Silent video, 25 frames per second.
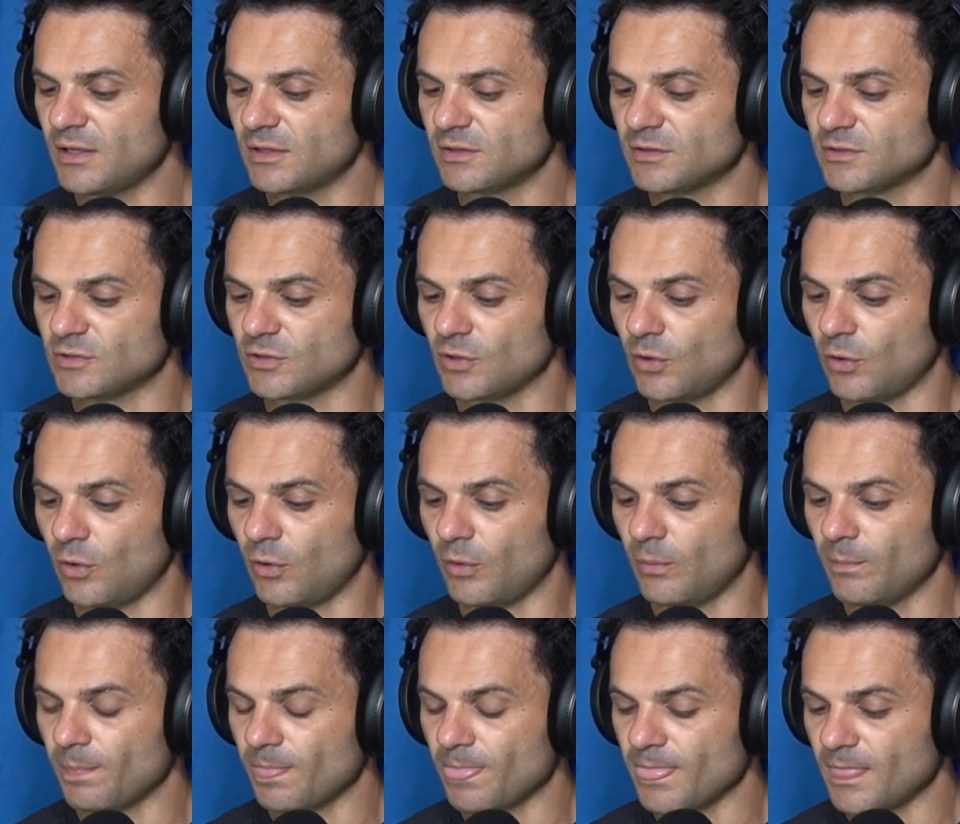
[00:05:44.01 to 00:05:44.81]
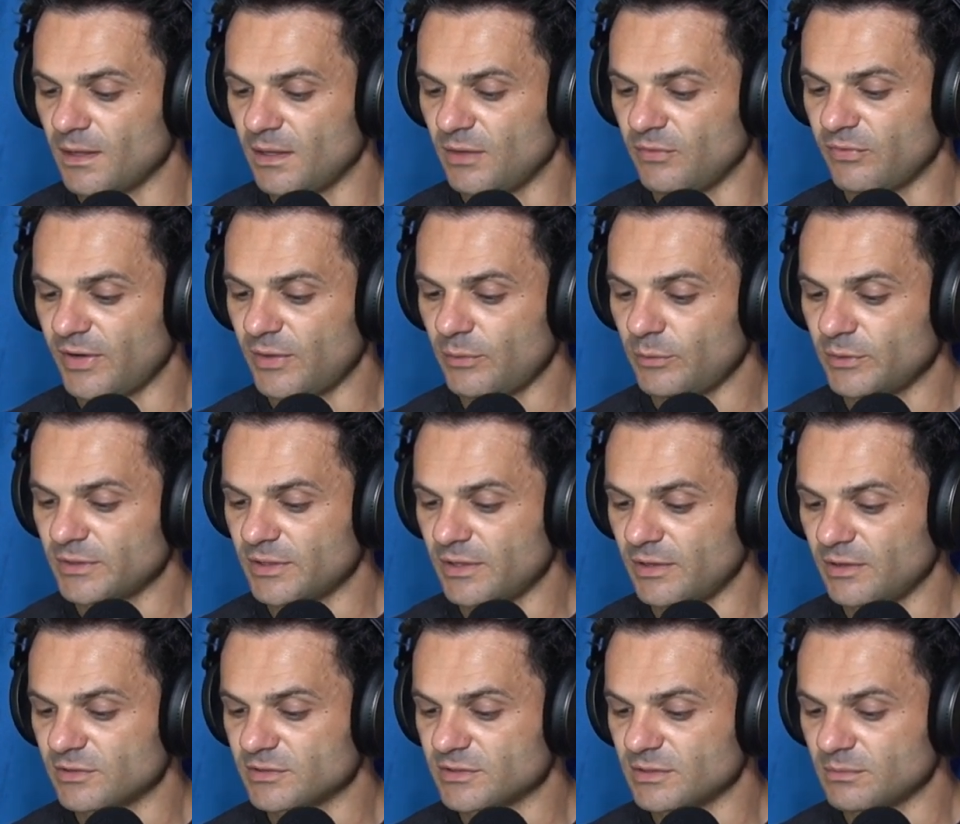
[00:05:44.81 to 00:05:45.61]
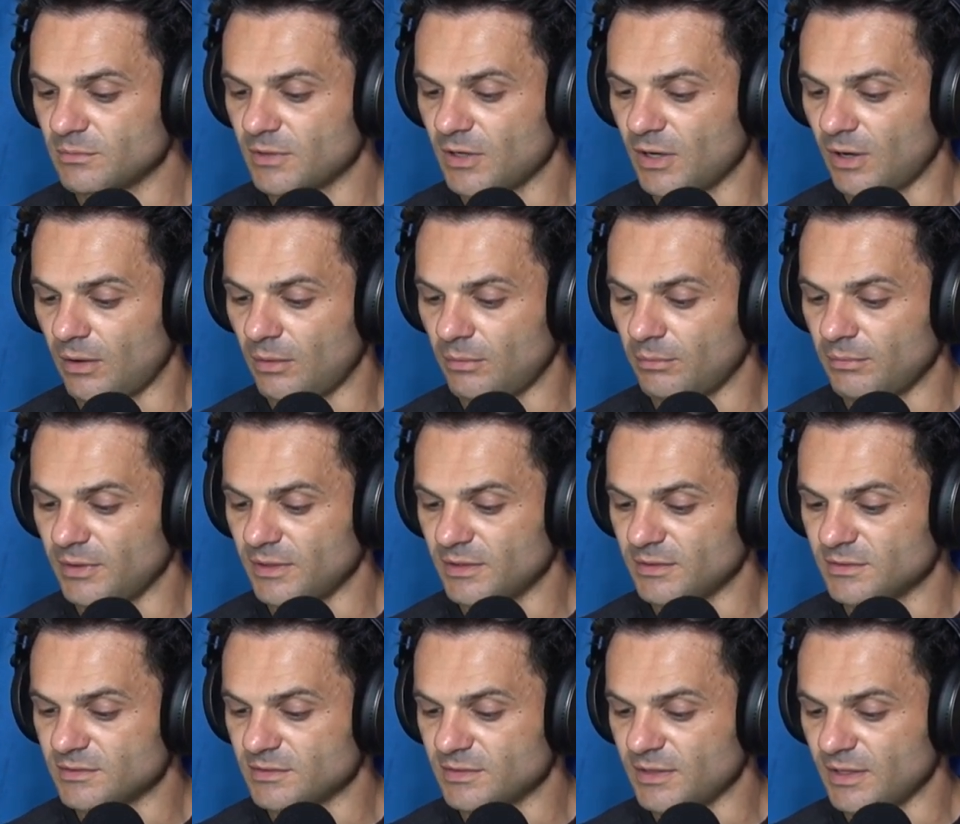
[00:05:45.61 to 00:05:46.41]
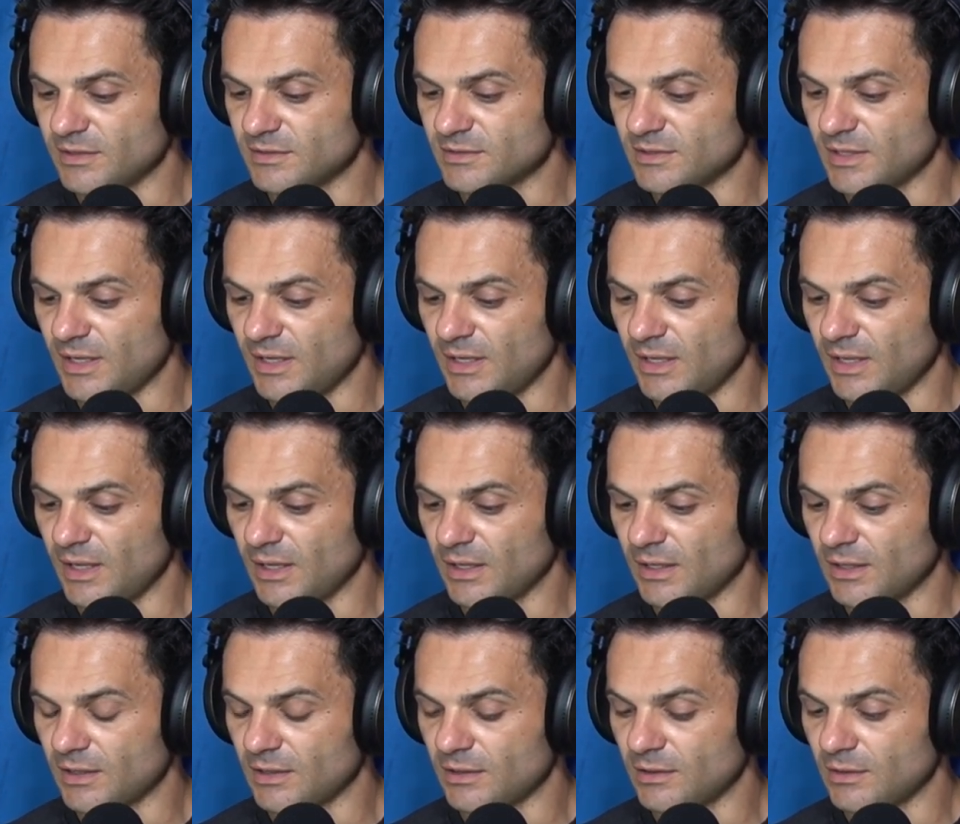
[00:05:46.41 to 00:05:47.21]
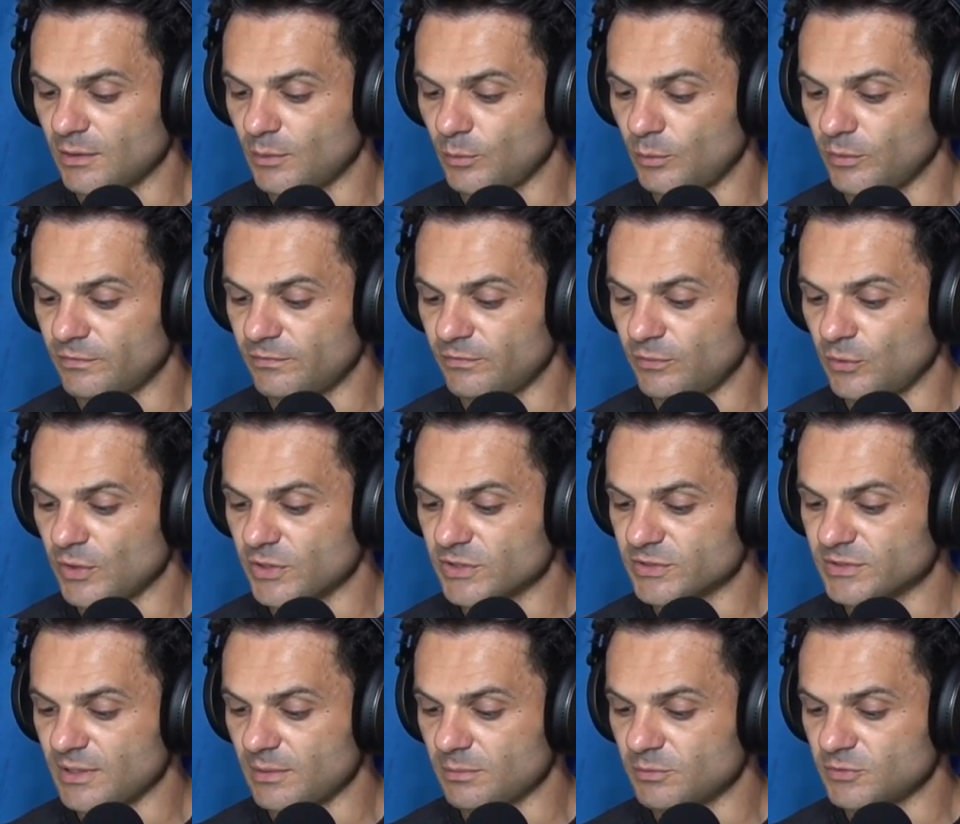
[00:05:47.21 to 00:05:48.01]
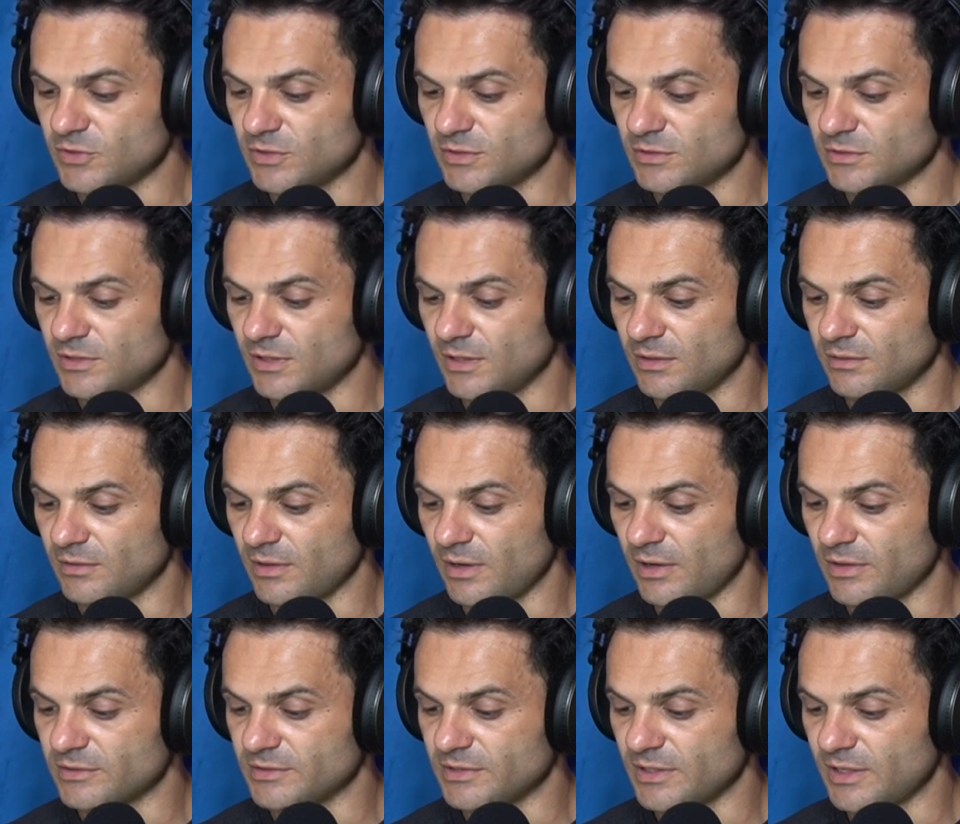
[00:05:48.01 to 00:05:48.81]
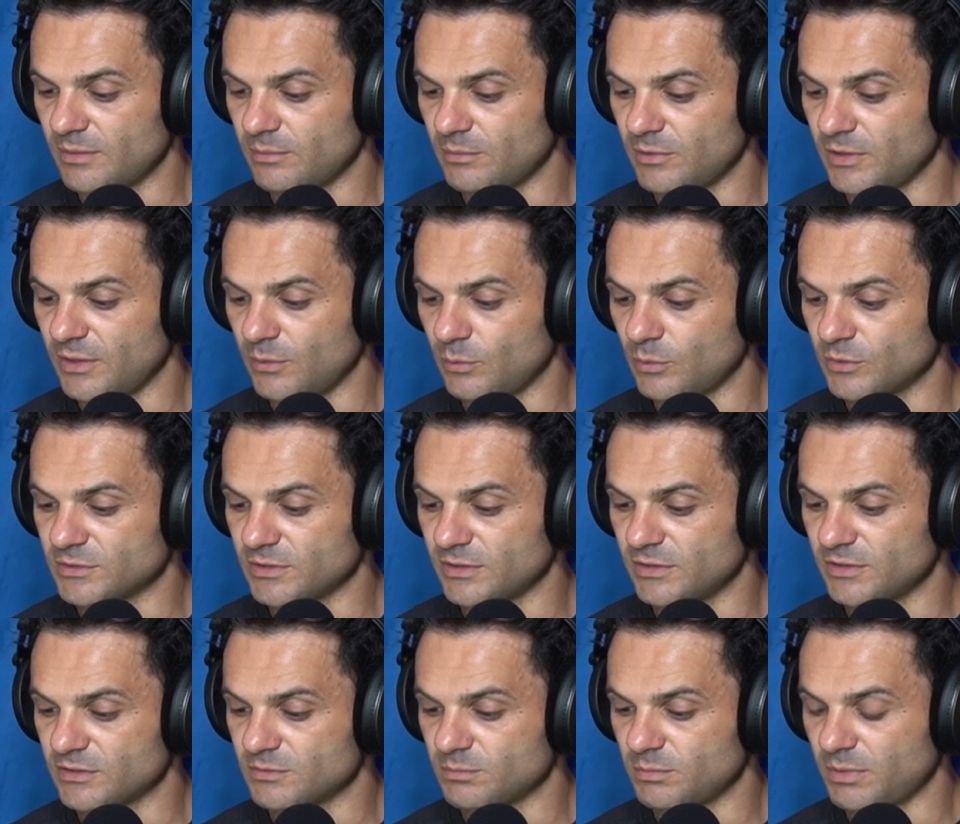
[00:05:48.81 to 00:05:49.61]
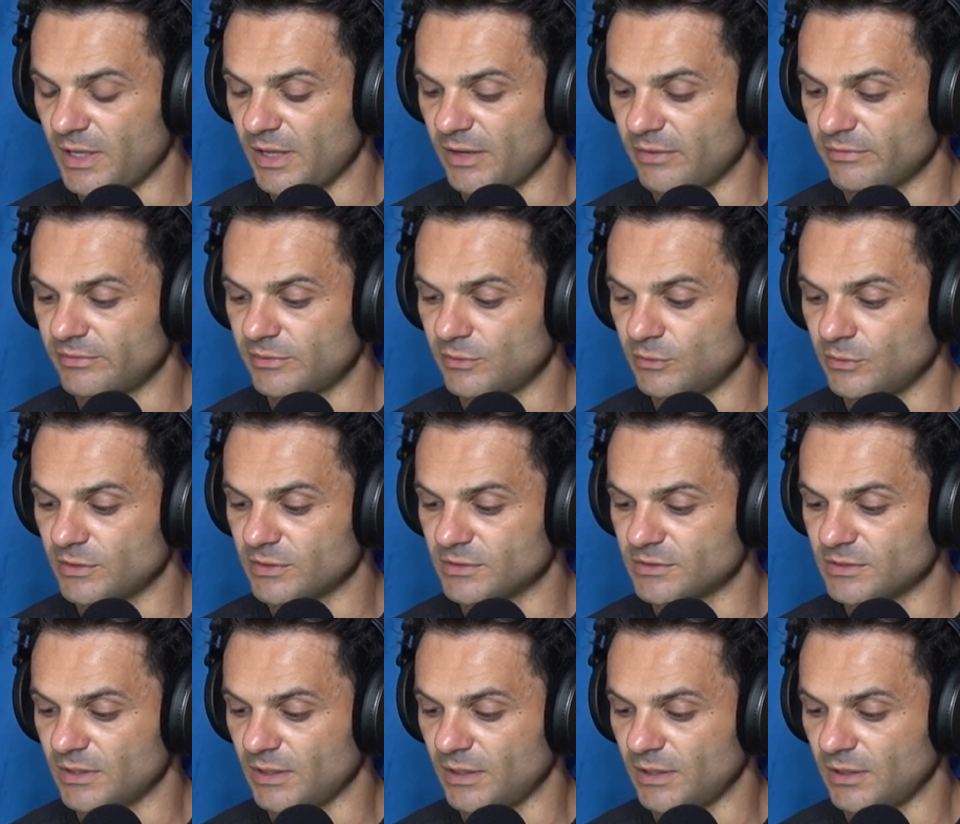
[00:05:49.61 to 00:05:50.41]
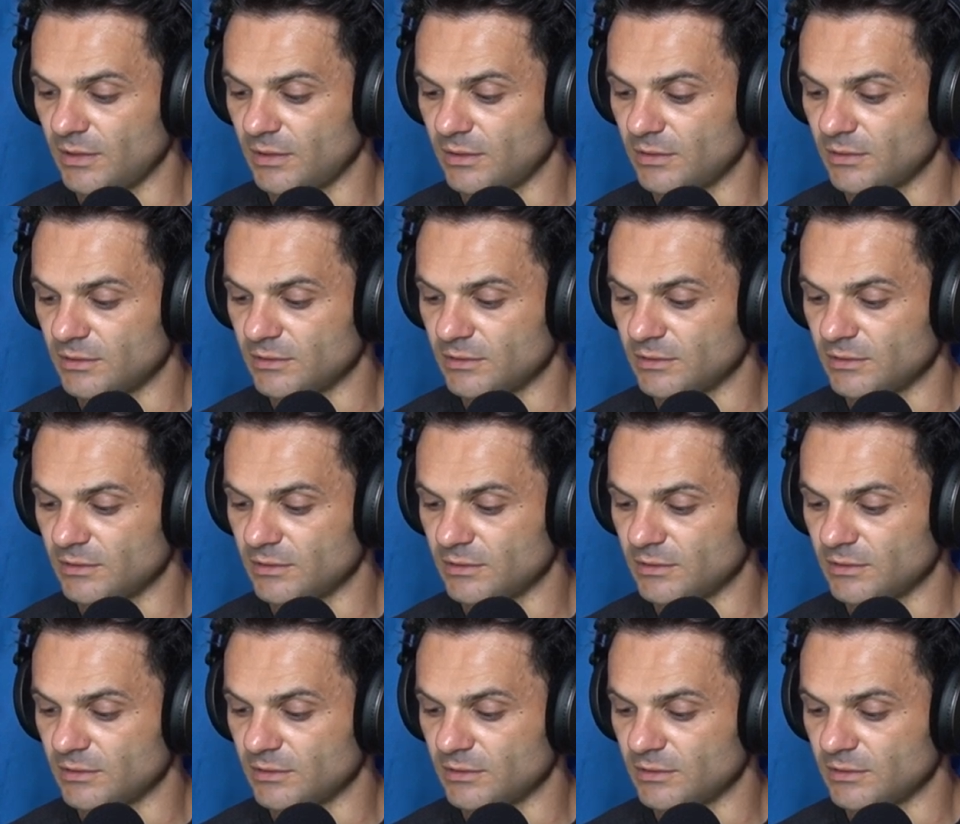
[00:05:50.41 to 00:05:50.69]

So if I read here some comments, they say, like, with few exceptions, the entire ceremony was a display of lunacy.